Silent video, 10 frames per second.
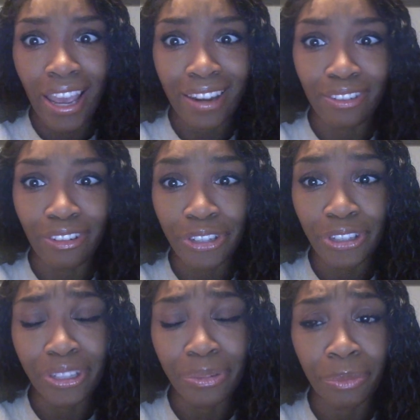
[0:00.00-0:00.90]
ahead and
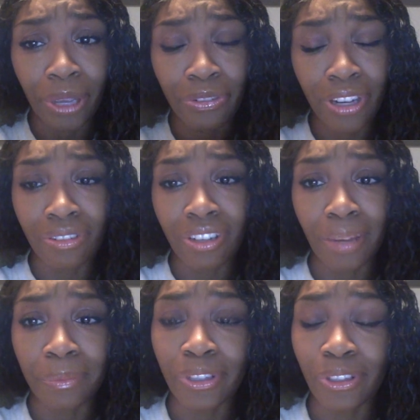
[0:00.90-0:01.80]
reviewed some of my favorite
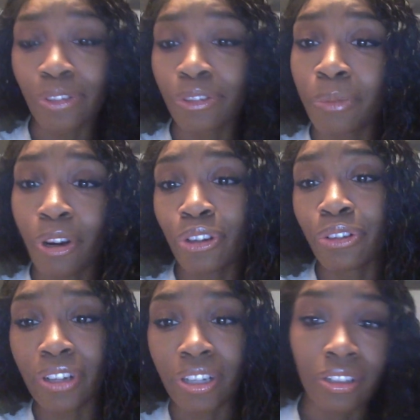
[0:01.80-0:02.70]
episodes from Are You
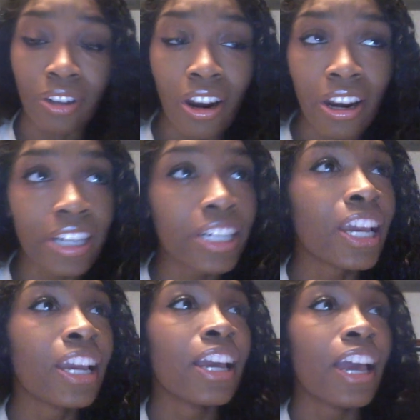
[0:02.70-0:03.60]
Afraid of the Dark?
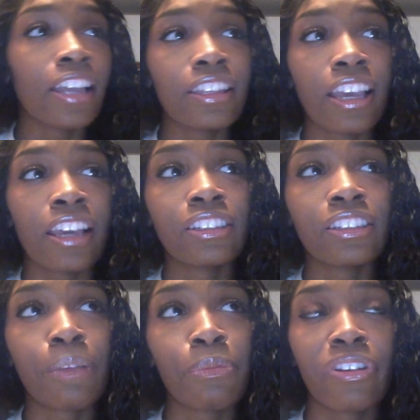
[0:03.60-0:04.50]
And then
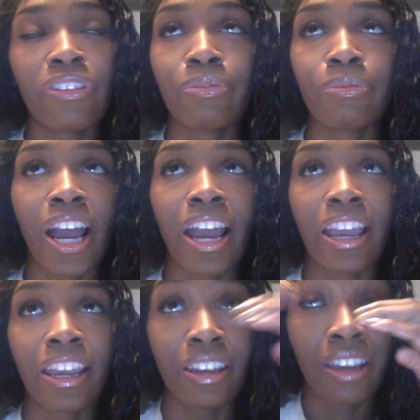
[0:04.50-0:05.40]
some of
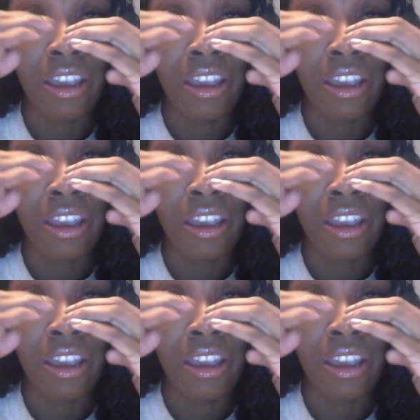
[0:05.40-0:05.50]
my